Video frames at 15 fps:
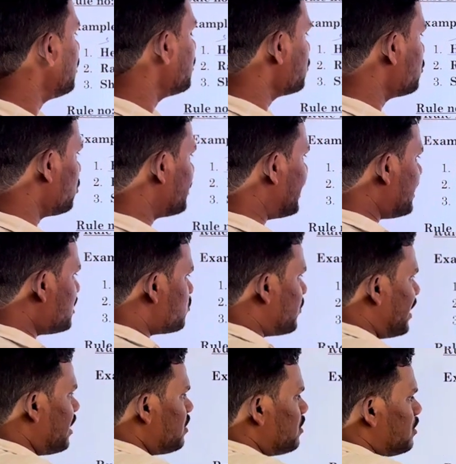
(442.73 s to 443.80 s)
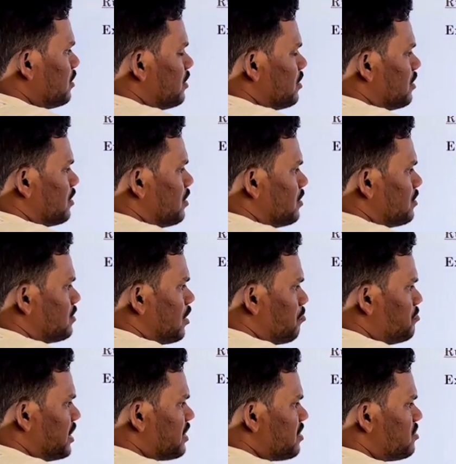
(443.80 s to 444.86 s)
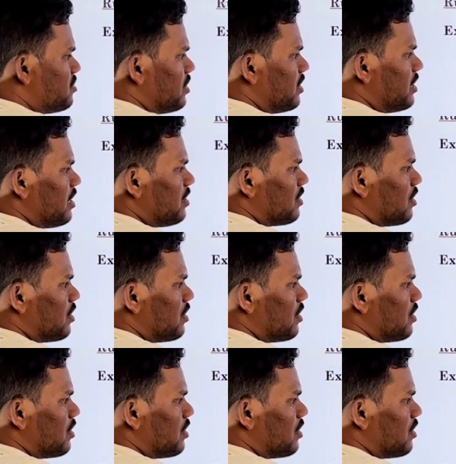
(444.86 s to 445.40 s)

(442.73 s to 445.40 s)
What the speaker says: So that is why subject is singular,